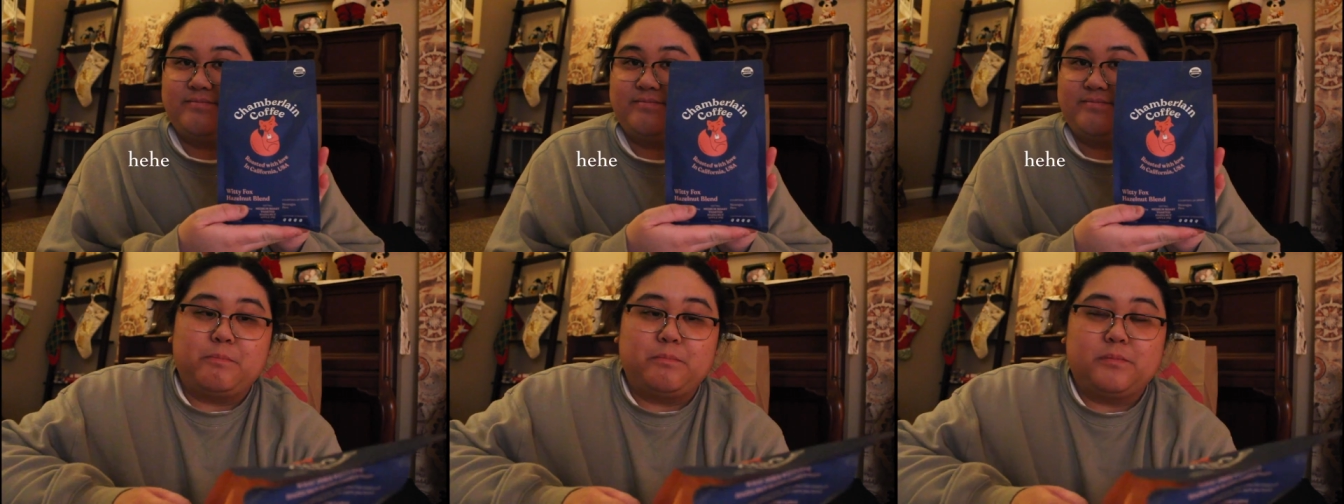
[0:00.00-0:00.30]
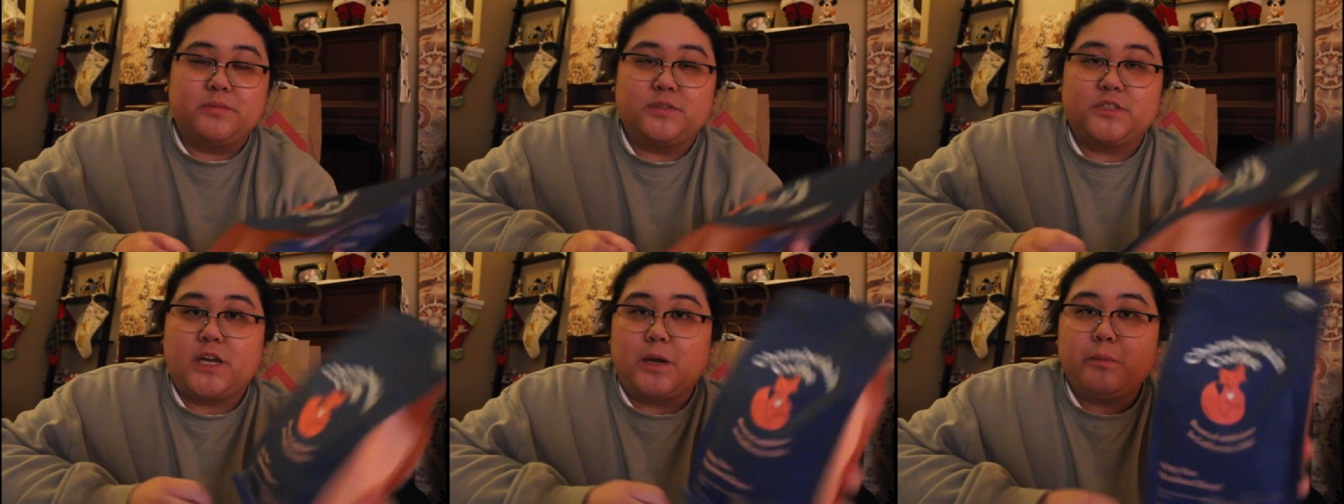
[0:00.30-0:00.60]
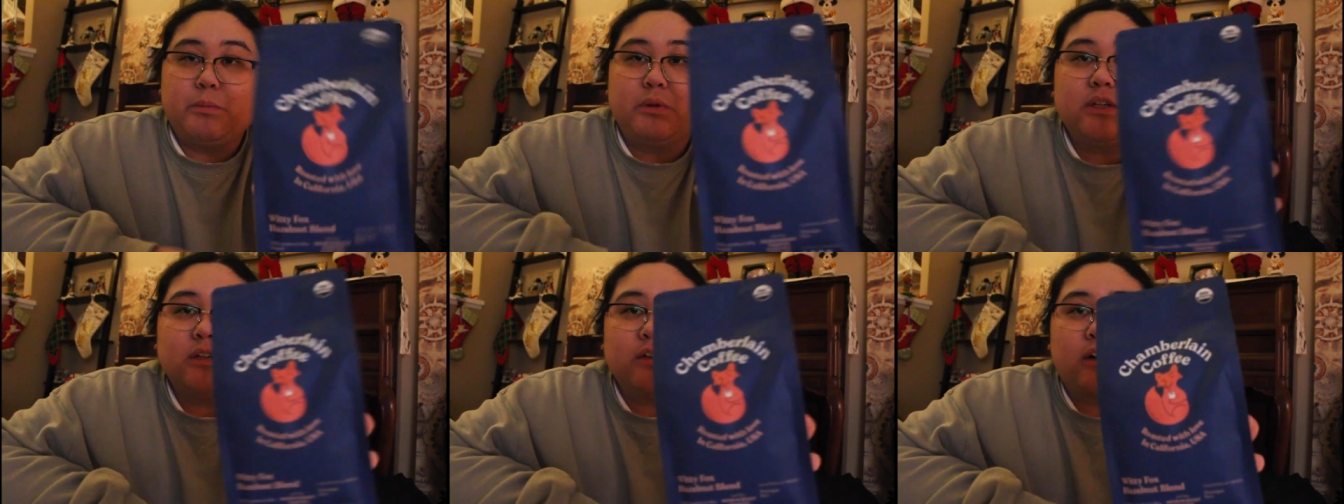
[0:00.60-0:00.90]
Um,
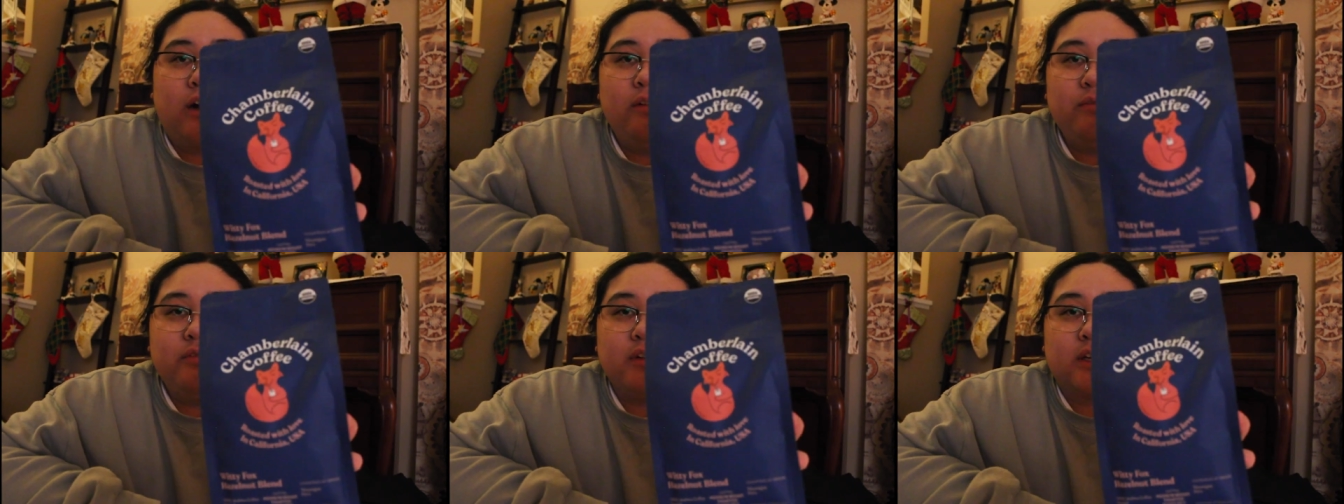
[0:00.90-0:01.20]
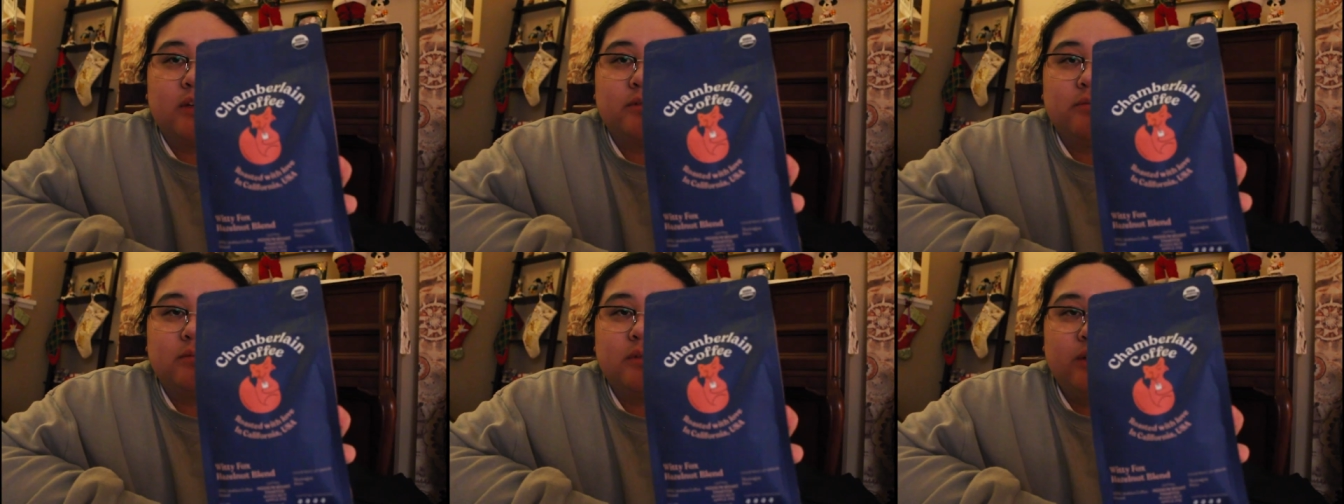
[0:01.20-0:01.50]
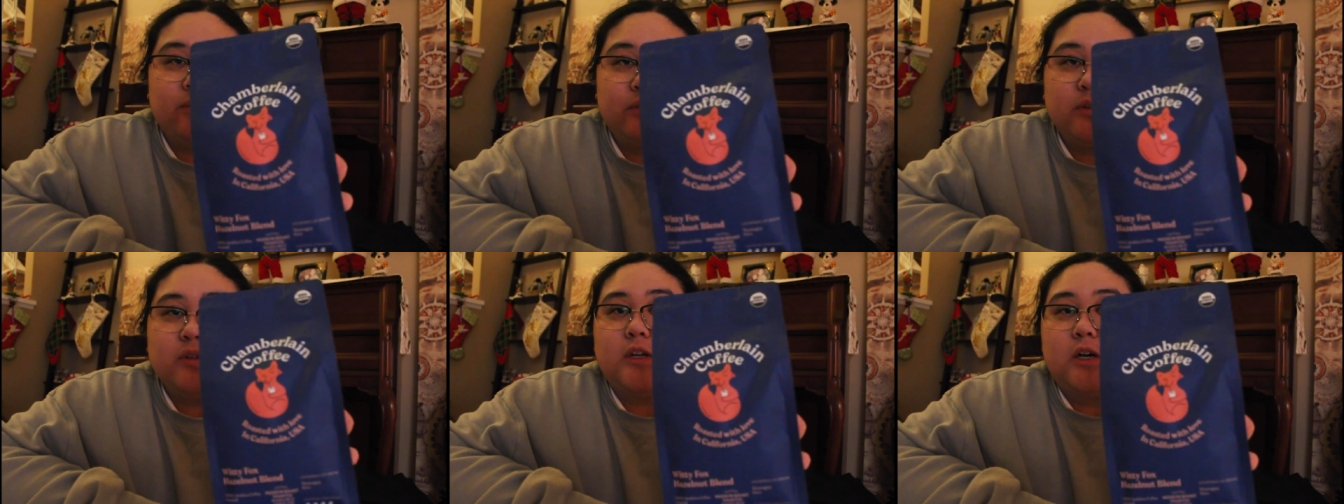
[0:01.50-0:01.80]
Chamberlain coffee.
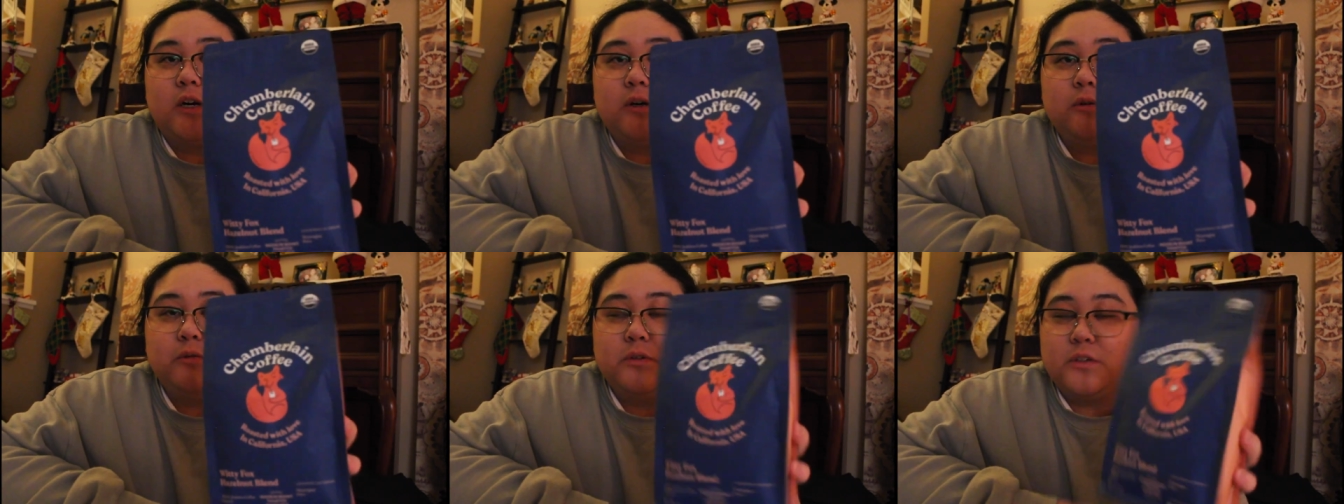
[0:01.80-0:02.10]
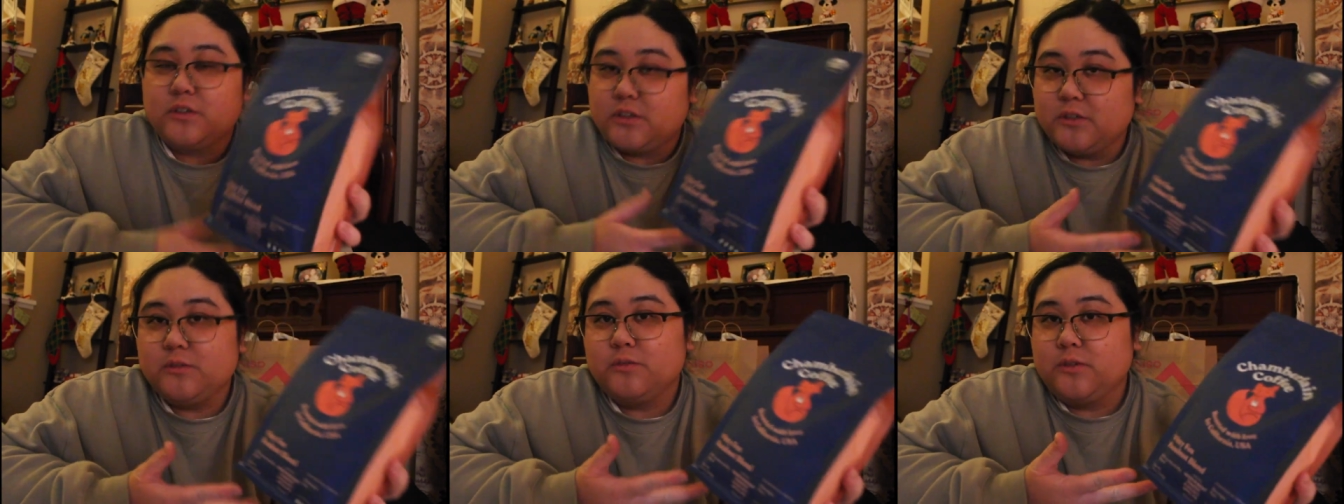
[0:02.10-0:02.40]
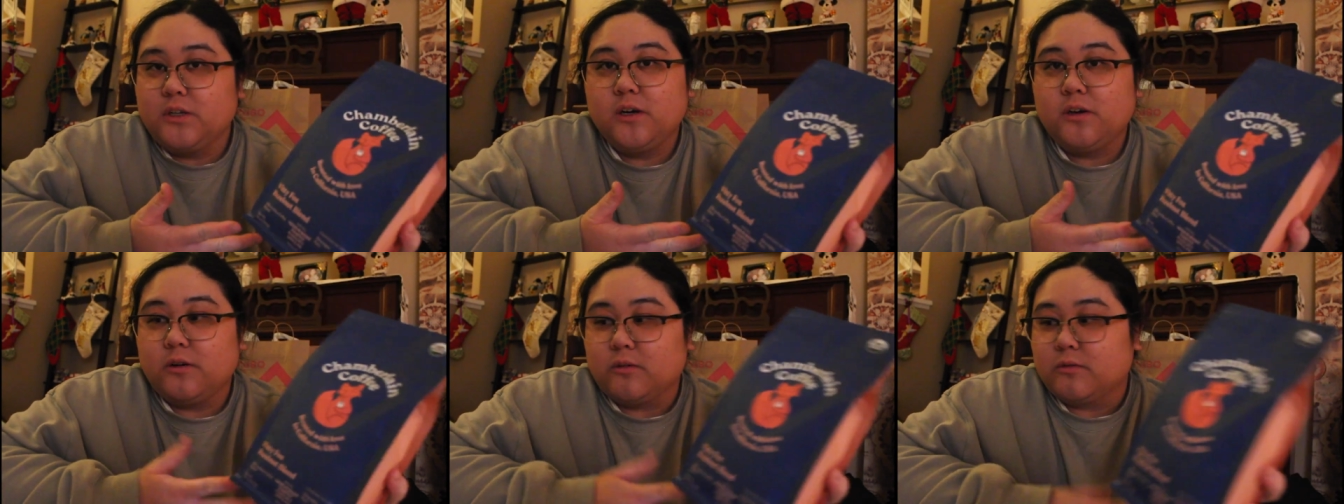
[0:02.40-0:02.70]
If you know, you
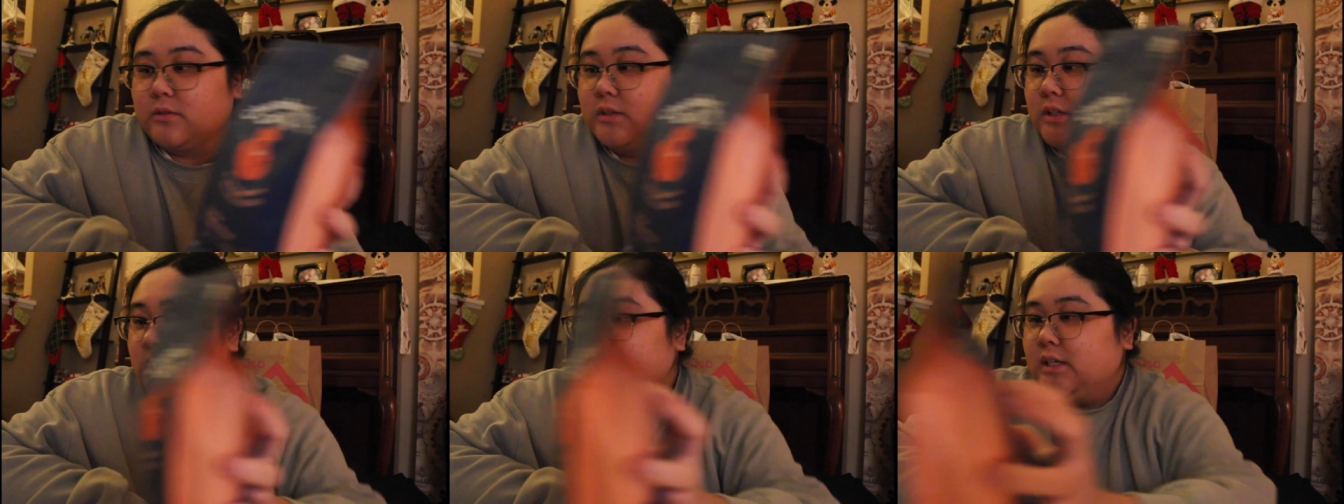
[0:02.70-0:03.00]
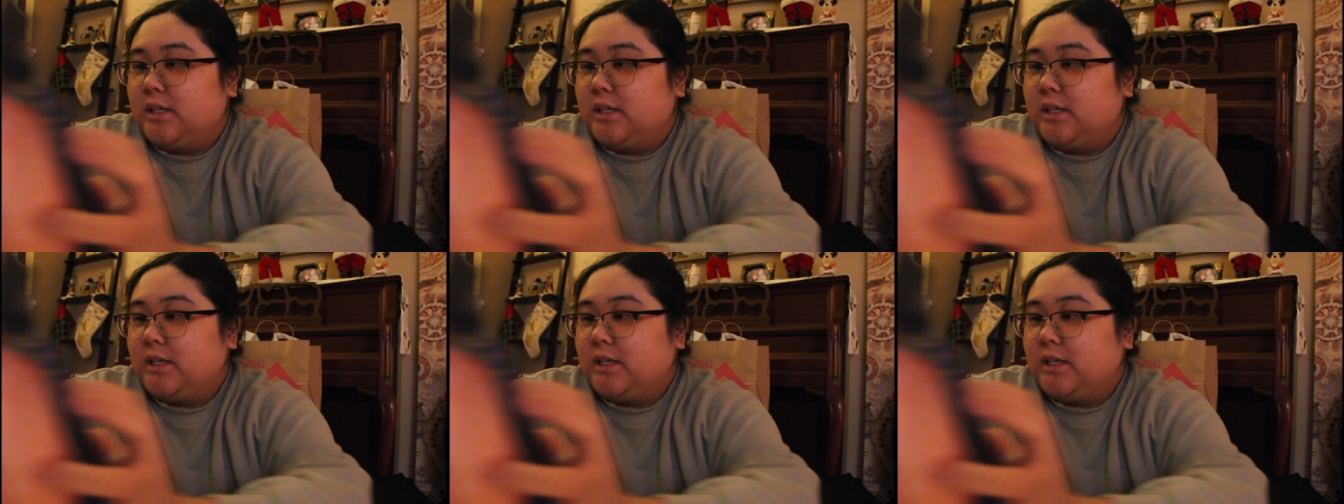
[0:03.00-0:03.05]
know.